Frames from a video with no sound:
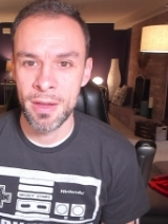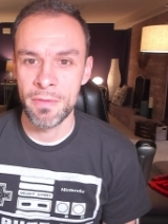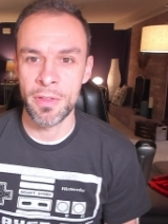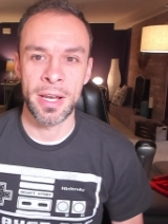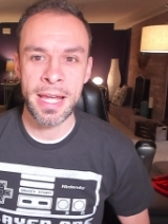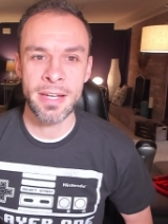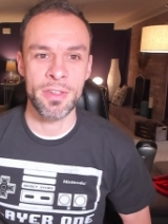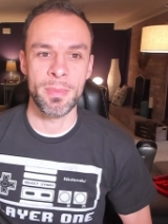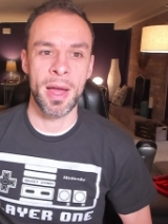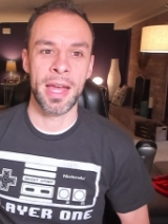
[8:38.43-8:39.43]
for the land
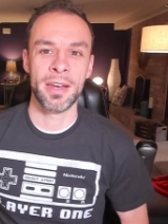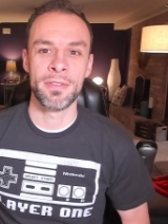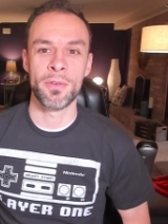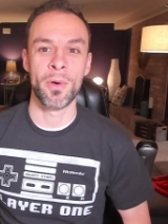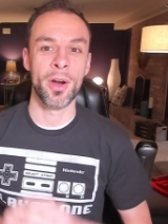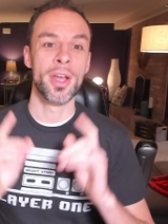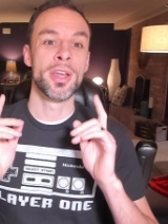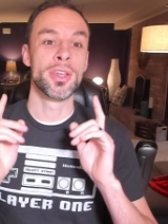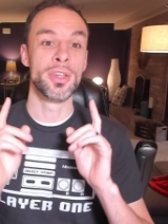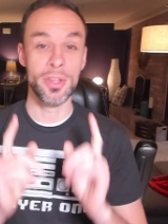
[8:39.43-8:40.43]
is mine, for
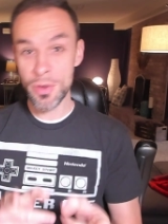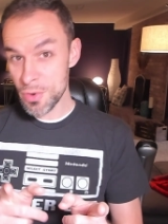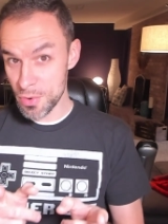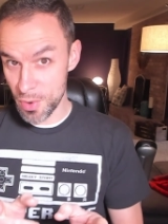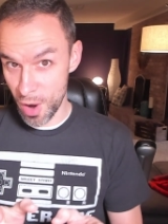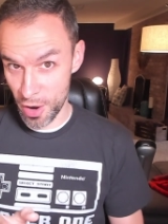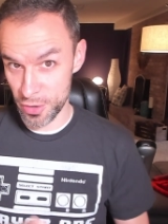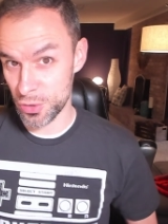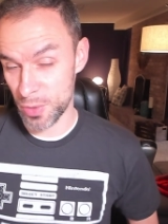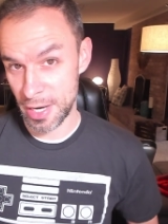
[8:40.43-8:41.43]
you are
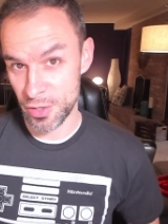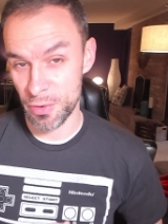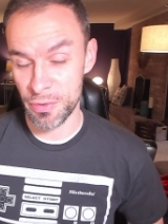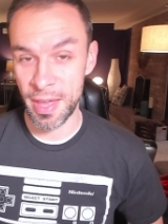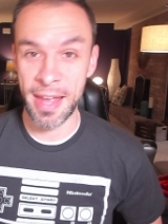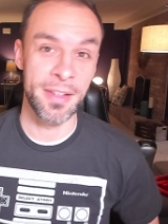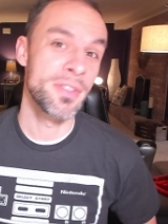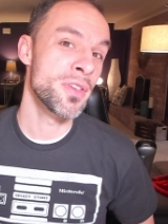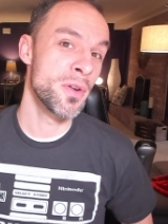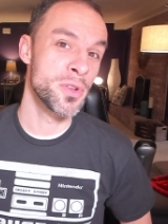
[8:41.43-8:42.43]
strangers and
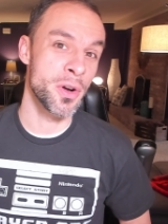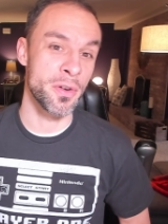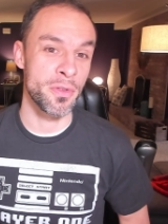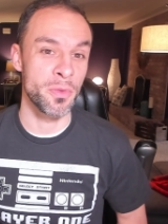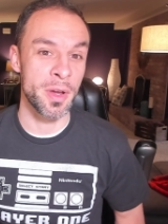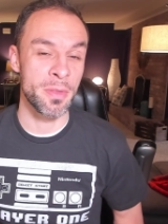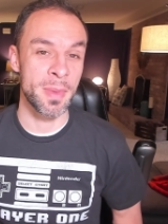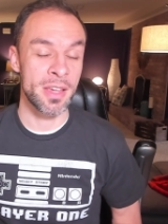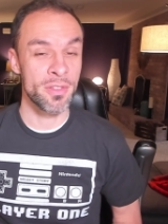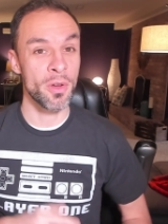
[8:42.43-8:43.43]
sojourners with
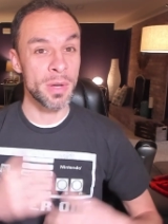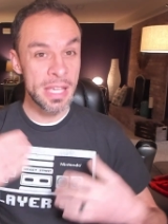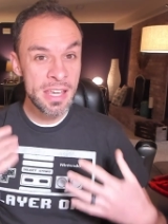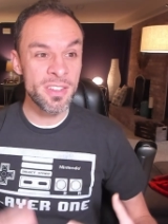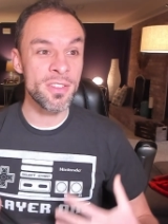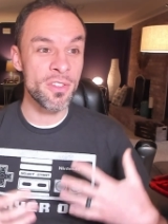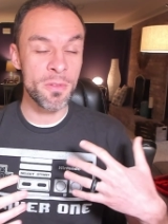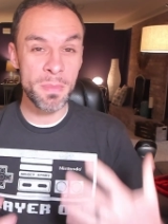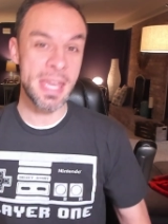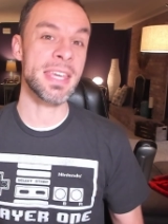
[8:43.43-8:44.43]
me. So, even
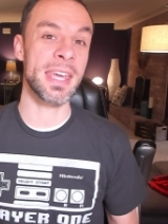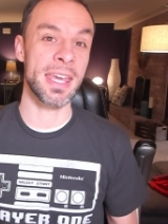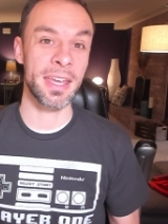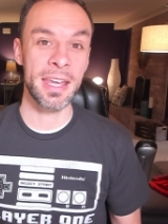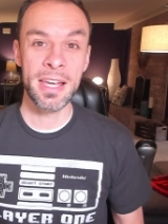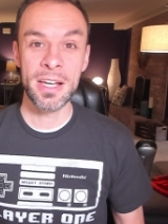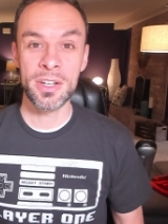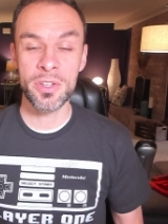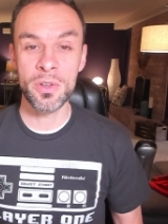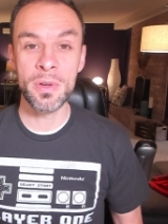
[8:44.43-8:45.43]
speaking
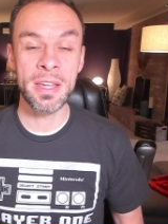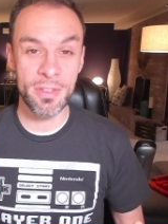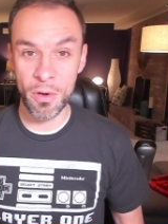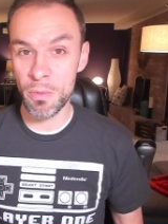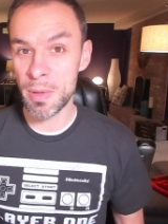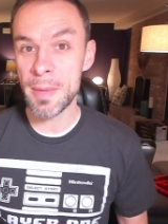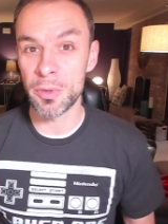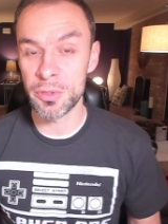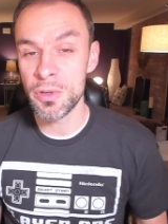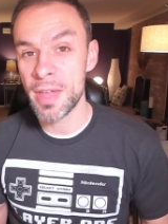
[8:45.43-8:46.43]
to his own
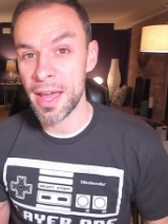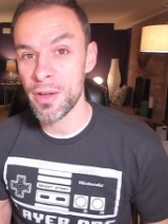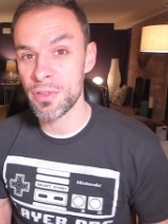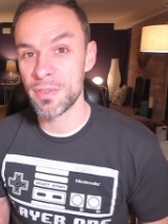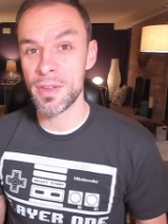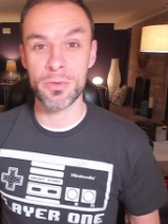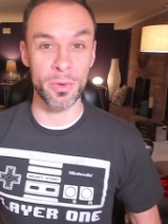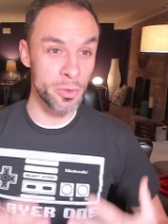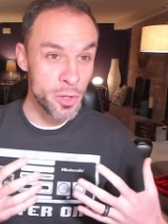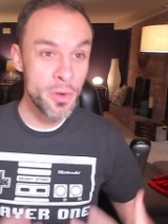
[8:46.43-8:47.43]
people, to the house of
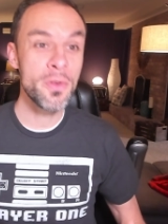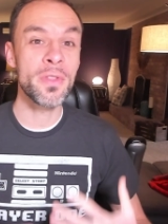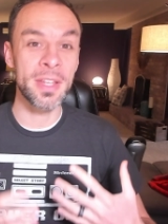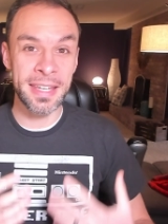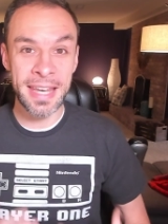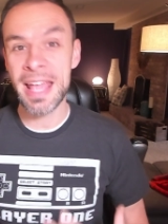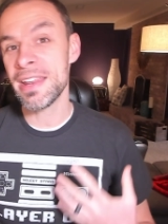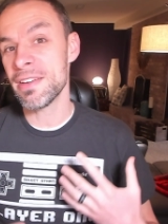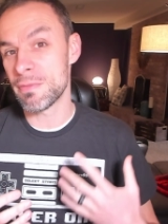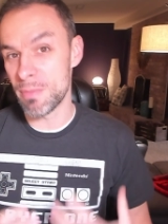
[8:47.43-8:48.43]
Israel, to the
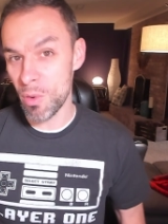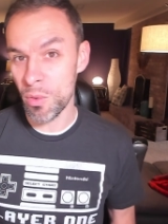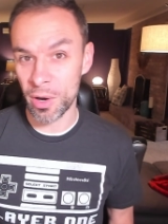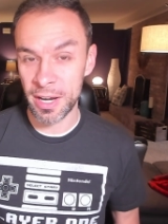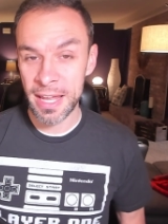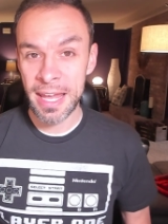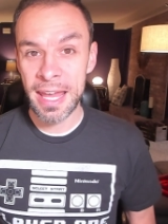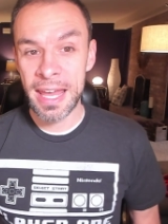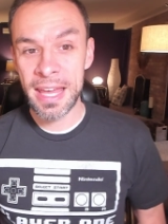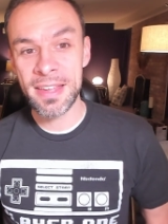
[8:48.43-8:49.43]
native born,
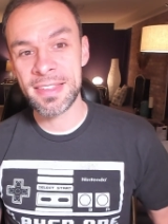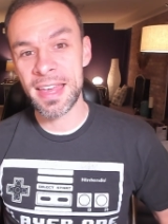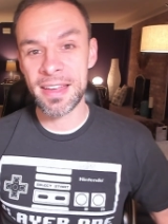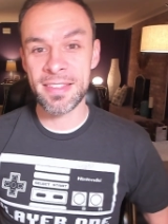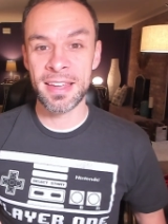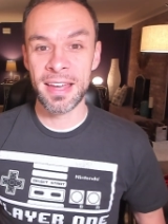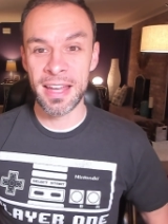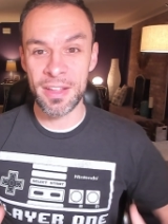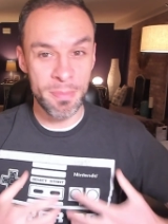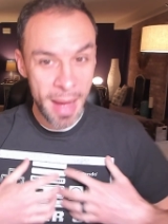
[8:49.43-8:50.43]
he says,
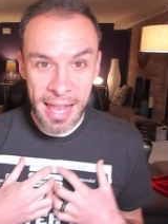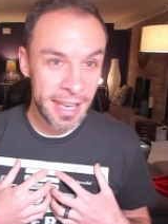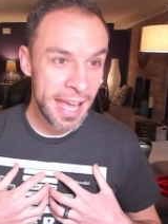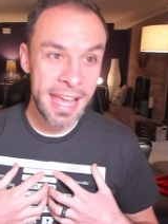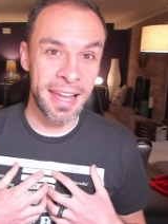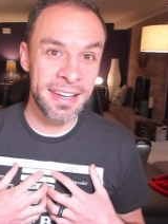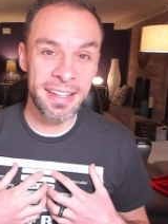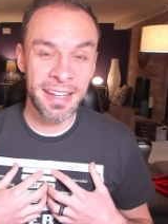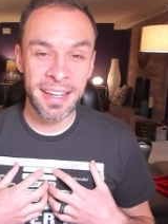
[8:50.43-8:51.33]
It's my land.